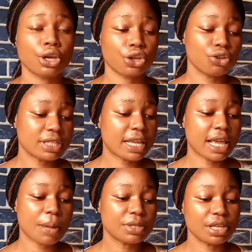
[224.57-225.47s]
Q10
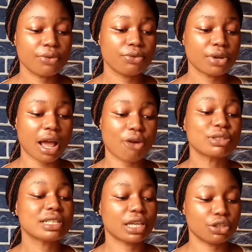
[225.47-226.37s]
helps even out
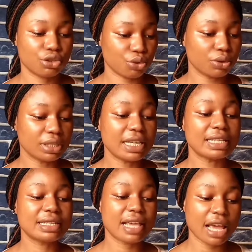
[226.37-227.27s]
skin tone.
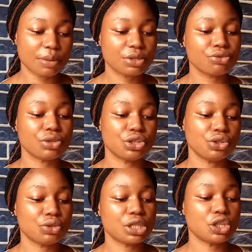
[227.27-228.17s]
It helps
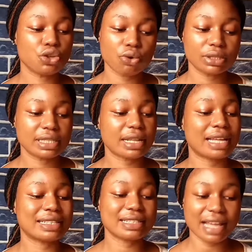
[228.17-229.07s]
reduce dullness
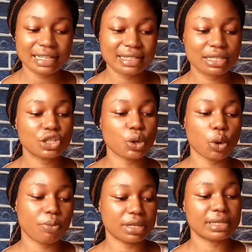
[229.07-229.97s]
and tightens
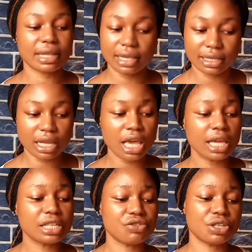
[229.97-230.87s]
up the skin.
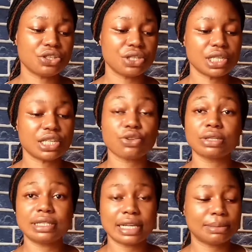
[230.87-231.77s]
It reduces
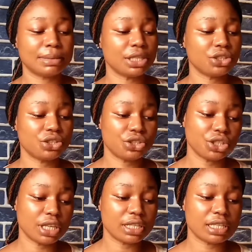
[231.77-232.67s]
sun damage.
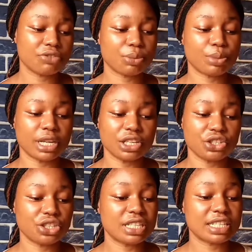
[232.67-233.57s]
It
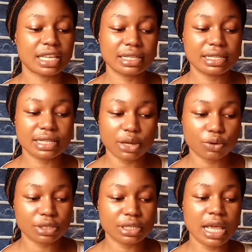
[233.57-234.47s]
replenishes skin
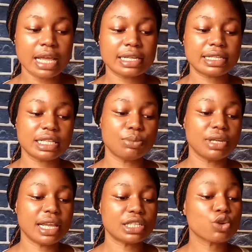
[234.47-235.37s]
cells,
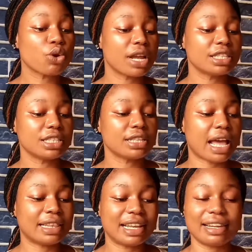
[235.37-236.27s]
stimulates collagen
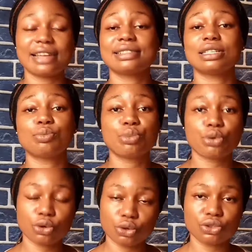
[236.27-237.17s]
and elastin
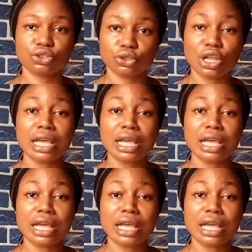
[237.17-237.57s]
production.